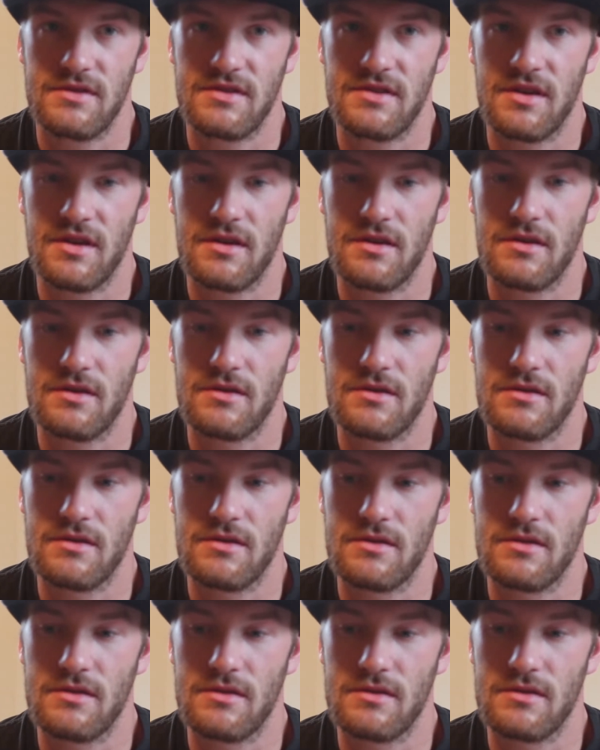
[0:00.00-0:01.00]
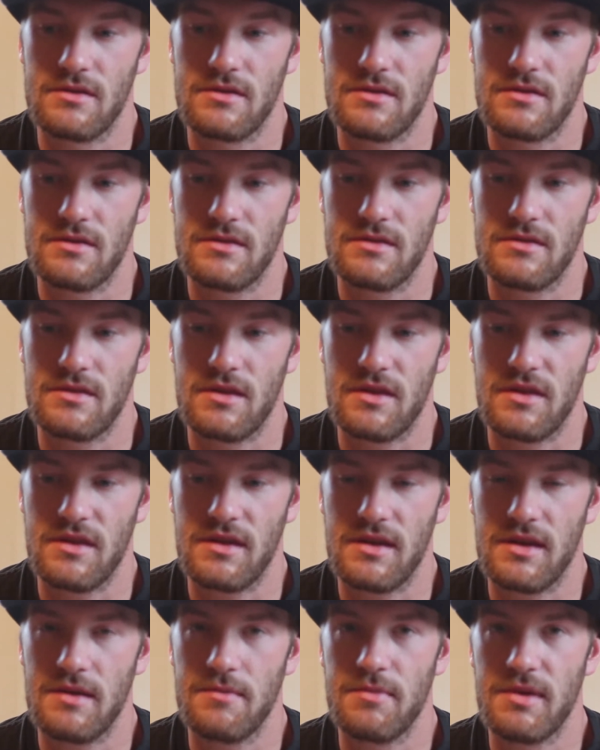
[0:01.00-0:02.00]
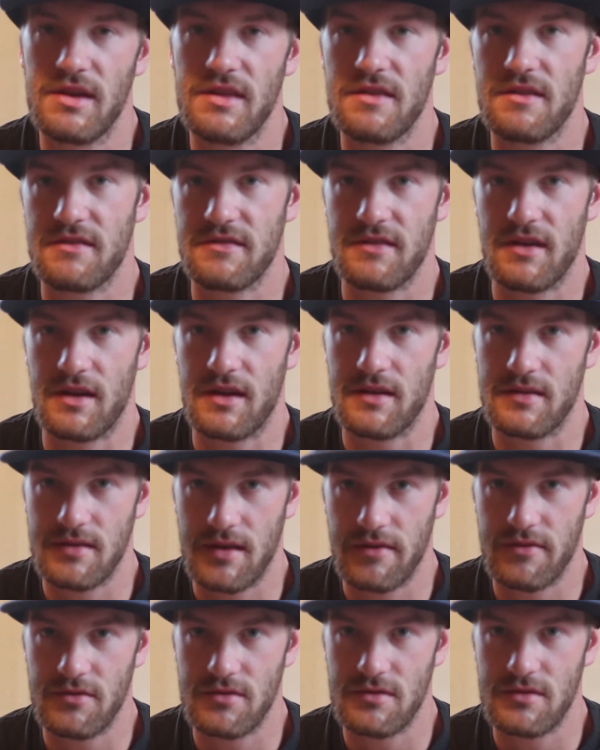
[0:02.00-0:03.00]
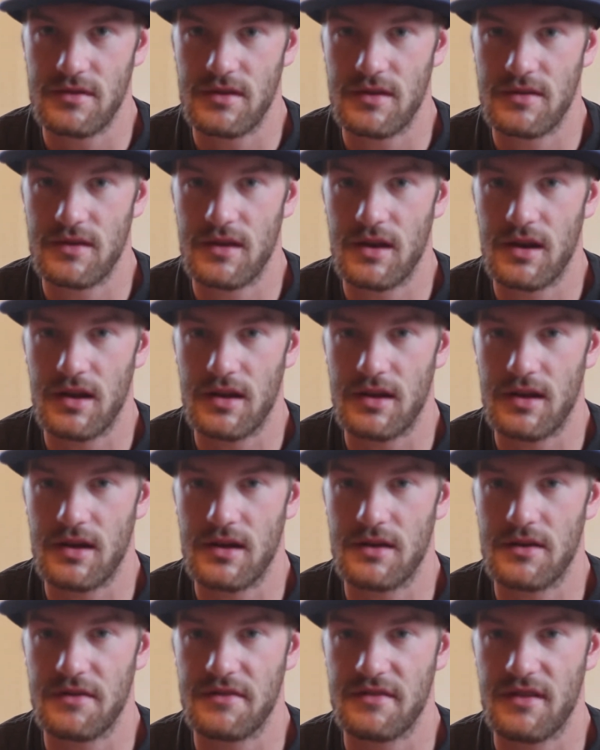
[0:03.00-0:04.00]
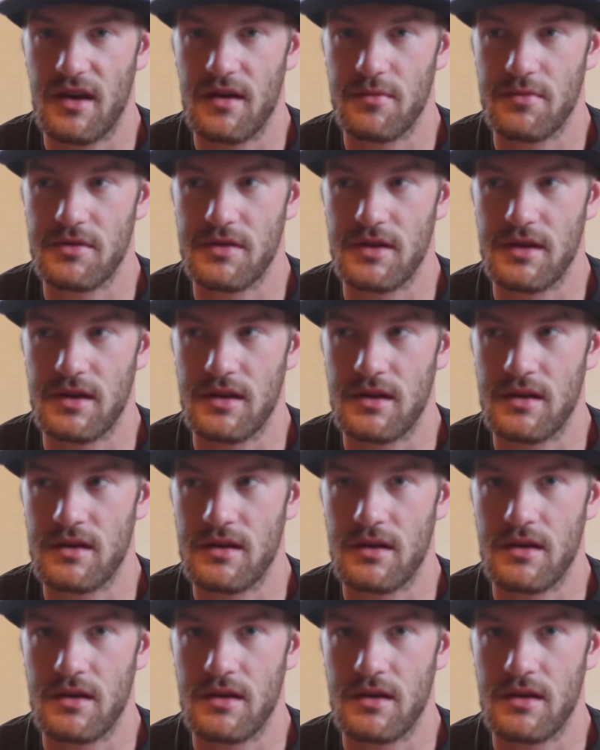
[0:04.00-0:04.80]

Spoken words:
till I think he beat the second level, and then I kind of stopped playing.